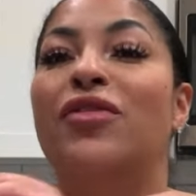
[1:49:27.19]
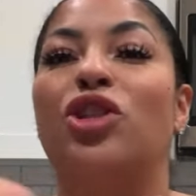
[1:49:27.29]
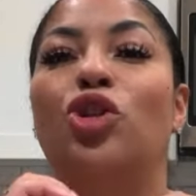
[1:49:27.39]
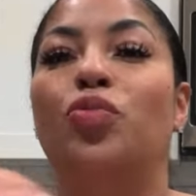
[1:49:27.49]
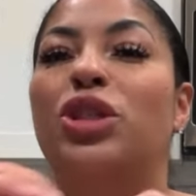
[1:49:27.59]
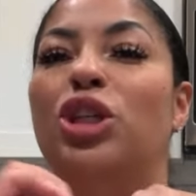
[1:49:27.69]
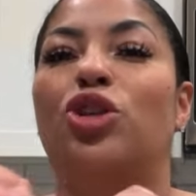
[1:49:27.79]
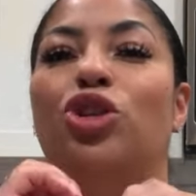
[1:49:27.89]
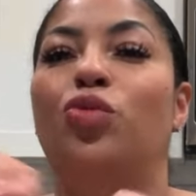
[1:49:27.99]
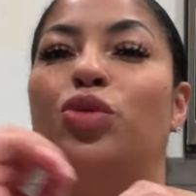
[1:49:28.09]
super stick,
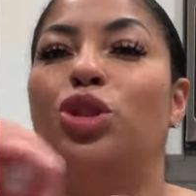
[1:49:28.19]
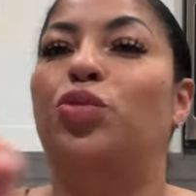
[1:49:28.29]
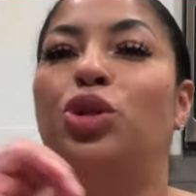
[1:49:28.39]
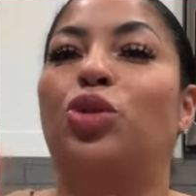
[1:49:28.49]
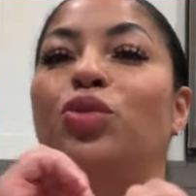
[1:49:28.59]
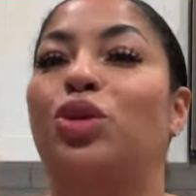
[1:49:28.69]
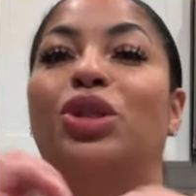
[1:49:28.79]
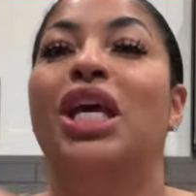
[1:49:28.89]
super, stick, super, stick.